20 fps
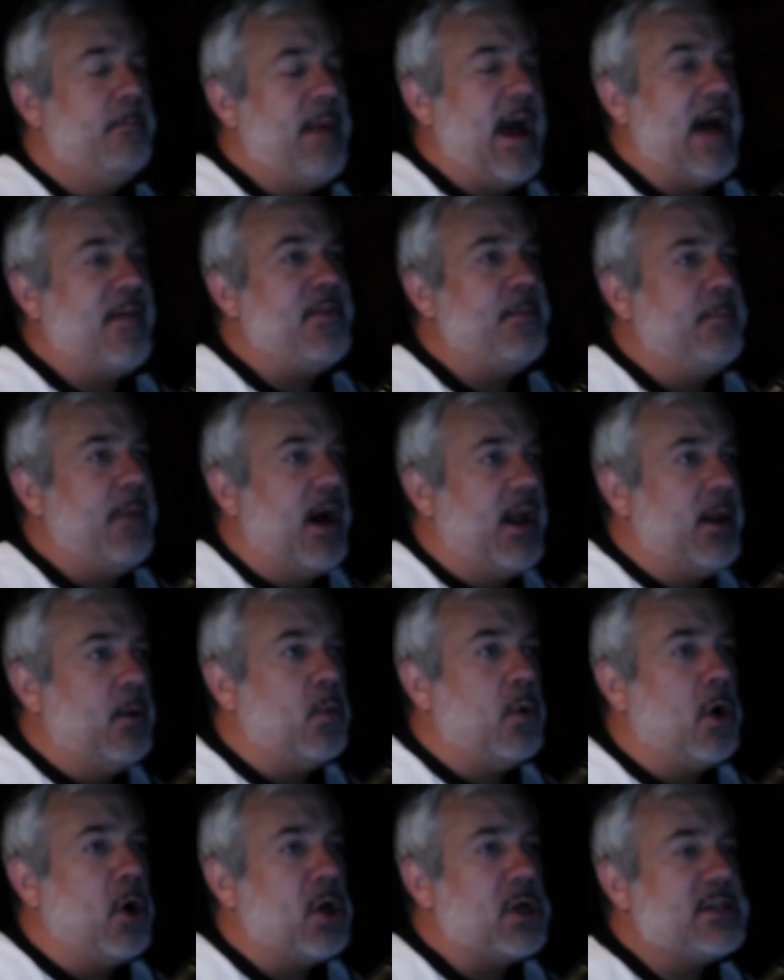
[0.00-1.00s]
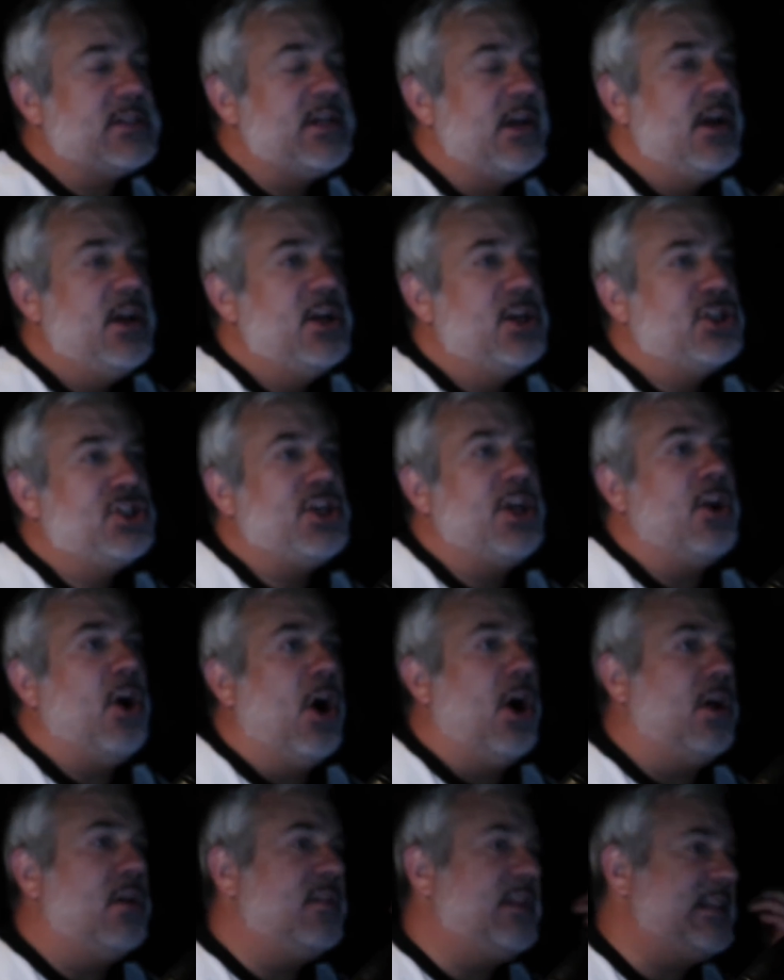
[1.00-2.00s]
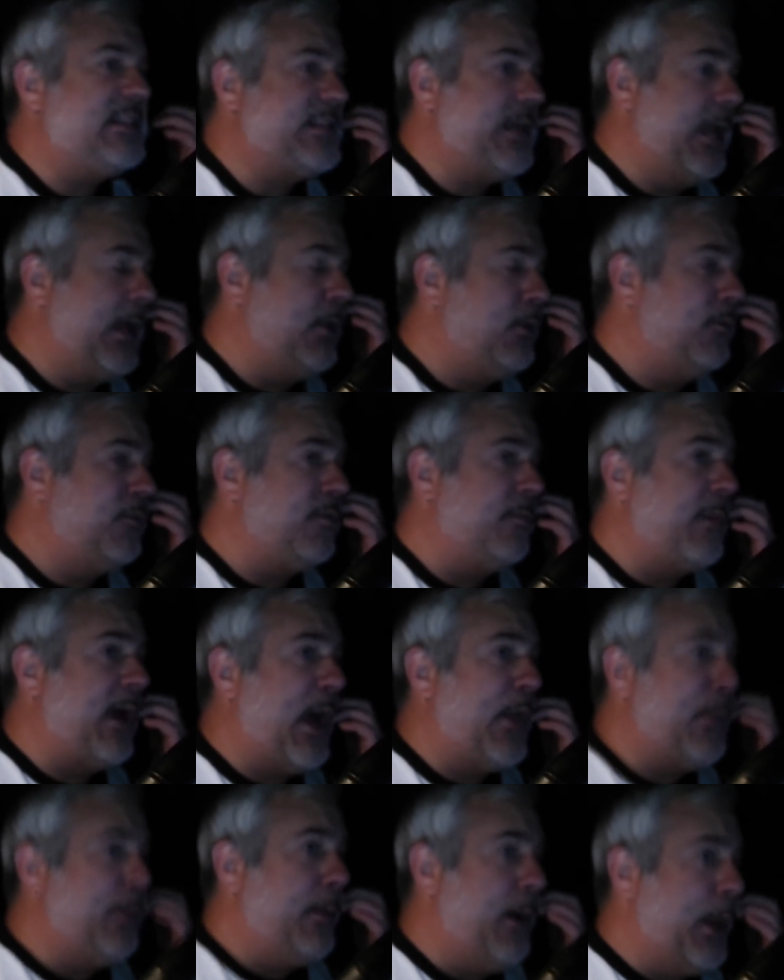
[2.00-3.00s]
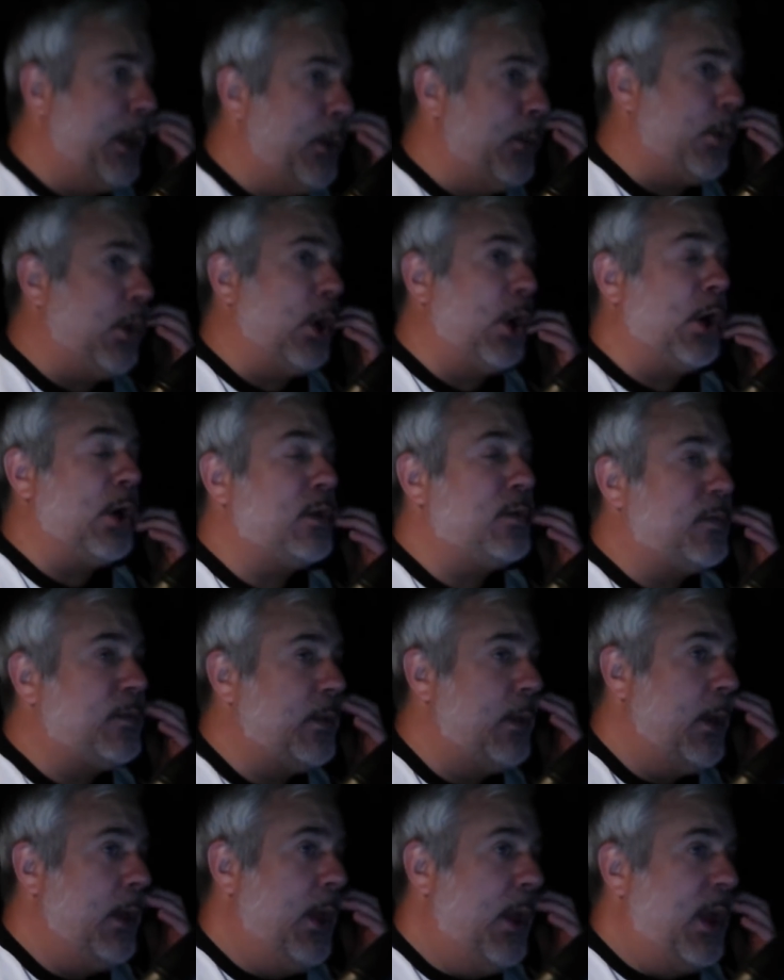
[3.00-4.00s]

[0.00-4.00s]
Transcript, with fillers: Bath and Body Works. She had all these candles from Bath and Body Works